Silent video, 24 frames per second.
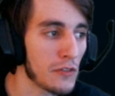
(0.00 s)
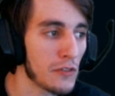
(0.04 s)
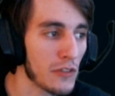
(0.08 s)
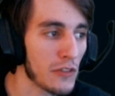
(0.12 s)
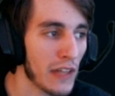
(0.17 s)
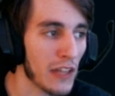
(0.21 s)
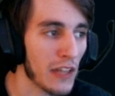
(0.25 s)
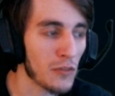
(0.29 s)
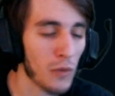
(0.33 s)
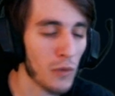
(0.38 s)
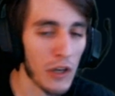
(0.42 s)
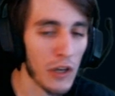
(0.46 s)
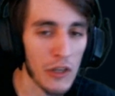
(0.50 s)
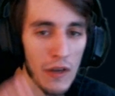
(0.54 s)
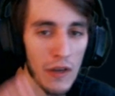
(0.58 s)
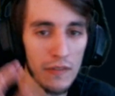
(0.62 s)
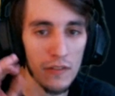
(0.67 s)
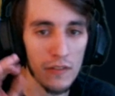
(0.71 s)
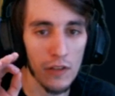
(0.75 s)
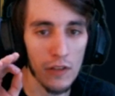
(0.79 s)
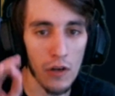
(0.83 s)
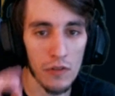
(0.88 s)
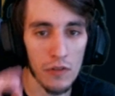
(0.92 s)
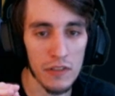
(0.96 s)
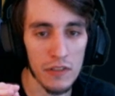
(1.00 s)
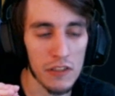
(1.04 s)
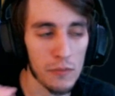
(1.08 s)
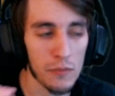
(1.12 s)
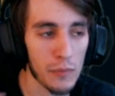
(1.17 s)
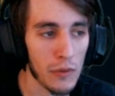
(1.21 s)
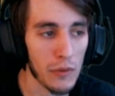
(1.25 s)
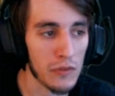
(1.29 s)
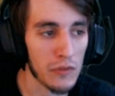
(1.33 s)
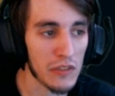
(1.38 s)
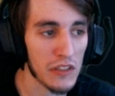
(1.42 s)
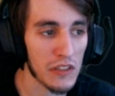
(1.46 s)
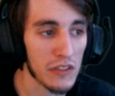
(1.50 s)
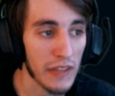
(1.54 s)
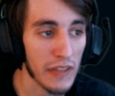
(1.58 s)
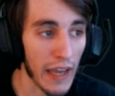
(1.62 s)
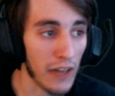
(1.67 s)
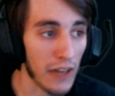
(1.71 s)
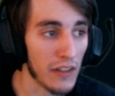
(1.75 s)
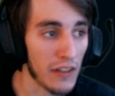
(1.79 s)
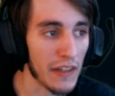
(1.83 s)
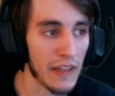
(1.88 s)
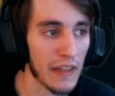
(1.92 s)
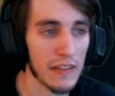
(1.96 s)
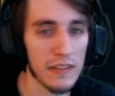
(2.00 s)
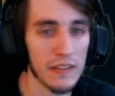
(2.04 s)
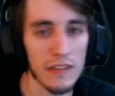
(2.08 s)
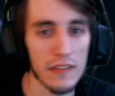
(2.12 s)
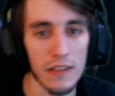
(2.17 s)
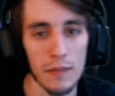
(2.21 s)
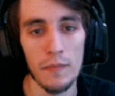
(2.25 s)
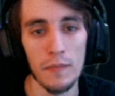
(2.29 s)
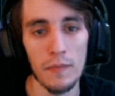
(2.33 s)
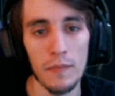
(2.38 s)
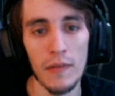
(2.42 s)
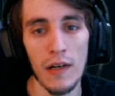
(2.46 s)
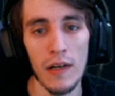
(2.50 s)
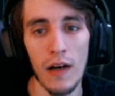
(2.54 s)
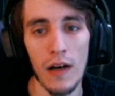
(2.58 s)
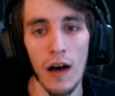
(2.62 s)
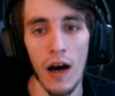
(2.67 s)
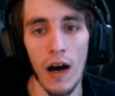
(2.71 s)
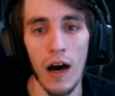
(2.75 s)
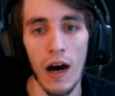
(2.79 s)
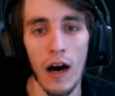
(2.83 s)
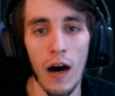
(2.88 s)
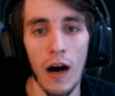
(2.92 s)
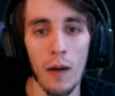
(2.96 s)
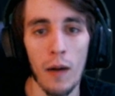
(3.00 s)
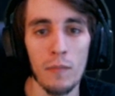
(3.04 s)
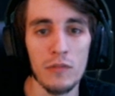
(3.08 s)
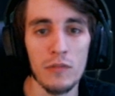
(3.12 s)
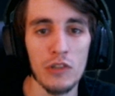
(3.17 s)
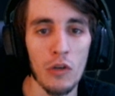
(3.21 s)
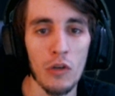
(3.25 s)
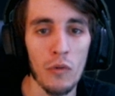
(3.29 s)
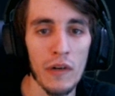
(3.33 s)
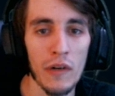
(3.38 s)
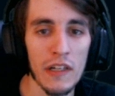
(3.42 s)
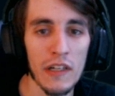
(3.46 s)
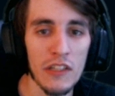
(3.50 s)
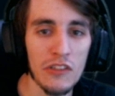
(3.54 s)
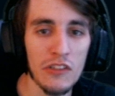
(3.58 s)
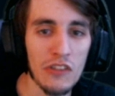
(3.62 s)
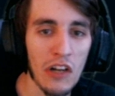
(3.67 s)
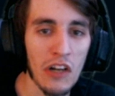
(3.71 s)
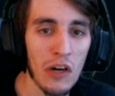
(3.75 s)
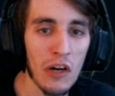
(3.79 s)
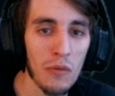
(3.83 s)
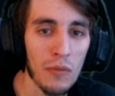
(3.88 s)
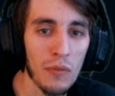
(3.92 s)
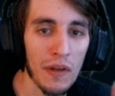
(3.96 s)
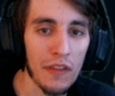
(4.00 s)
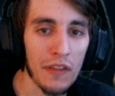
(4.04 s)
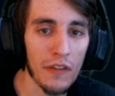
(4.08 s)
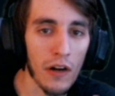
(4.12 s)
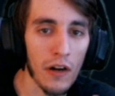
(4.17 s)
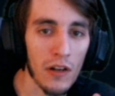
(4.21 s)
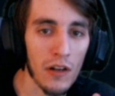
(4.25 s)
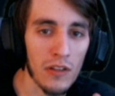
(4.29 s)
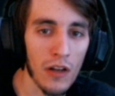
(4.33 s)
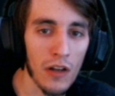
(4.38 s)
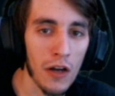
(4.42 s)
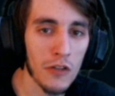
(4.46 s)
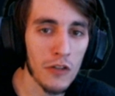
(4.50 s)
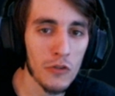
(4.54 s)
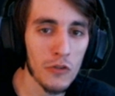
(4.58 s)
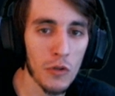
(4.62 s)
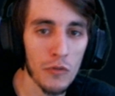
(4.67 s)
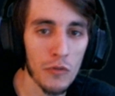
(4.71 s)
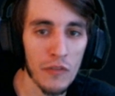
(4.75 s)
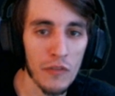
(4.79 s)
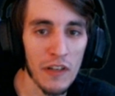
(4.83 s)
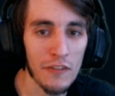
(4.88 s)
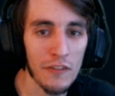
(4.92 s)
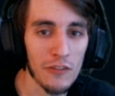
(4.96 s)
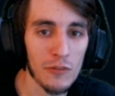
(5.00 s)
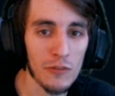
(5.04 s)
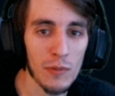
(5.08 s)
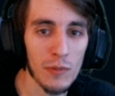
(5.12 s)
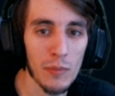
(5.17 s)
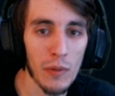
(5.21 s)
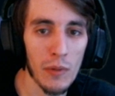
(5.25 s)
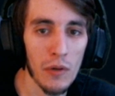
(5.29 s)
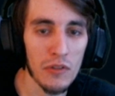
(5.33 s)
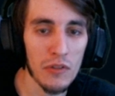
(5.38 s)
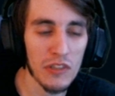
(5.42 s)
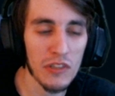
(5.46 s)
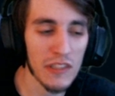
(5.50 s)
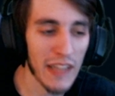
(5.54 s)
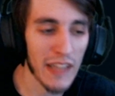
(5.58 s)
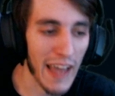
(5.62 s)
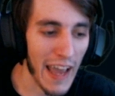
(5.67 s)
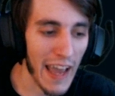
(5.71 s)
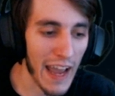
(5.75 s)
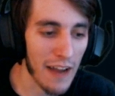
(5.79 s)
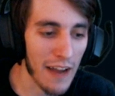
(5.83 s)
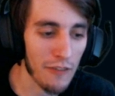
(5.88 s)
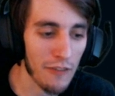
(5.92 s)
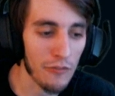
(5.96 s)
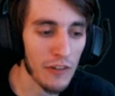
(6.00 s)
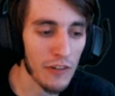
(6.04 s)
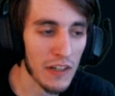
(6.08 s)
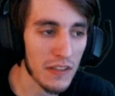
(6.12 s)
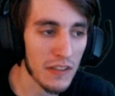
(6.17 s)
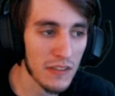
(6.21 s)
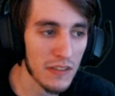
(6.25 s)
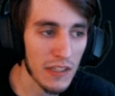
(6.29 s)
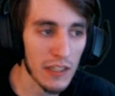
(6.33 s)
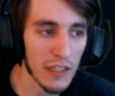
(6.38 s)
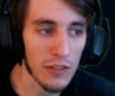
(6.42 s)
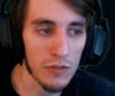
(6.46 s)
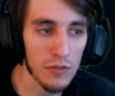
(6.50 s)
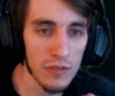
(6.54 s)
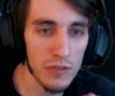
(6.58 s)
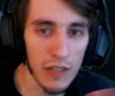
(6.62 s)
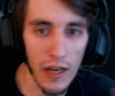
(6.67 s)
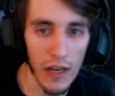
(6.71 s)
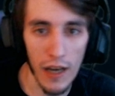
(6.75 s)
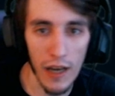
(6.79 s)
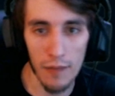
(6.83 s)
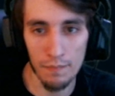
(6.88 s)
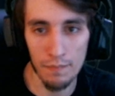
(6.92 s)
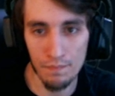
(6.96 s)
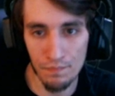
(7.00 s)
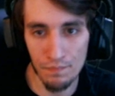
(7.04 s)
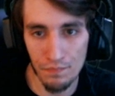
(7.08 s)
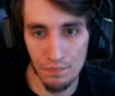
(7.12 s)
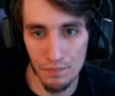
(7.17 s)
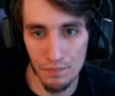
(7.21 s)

So that's why you have to go this build to scale against them. So we're gonna start with our longsword refillable potion every single time.